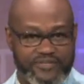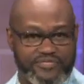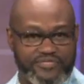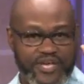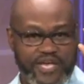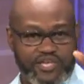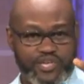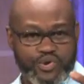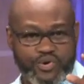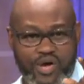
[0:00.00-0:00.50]

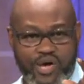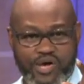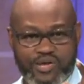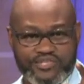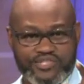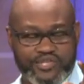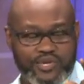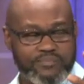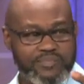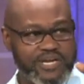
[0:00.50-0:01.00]
thank you all
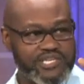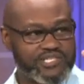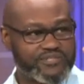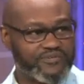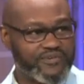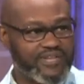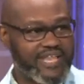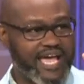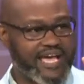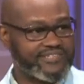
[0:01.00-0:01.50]
so much
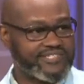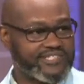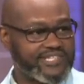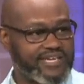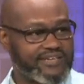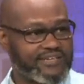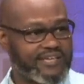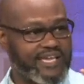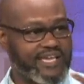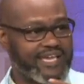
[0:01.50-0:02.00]
for last
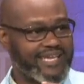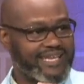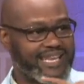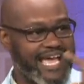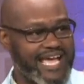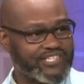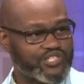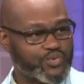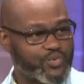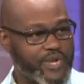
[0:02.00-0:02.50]
Sunday and
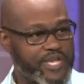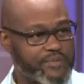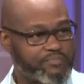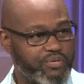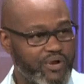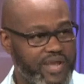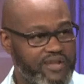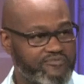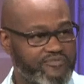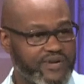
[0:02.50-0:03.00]
last week
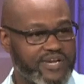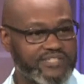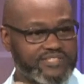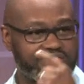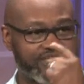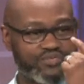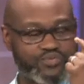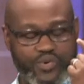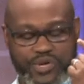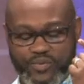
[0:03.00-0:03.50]
praying for us
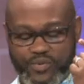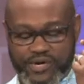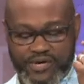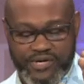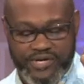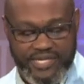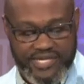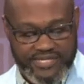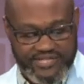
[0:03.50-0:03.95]
as we were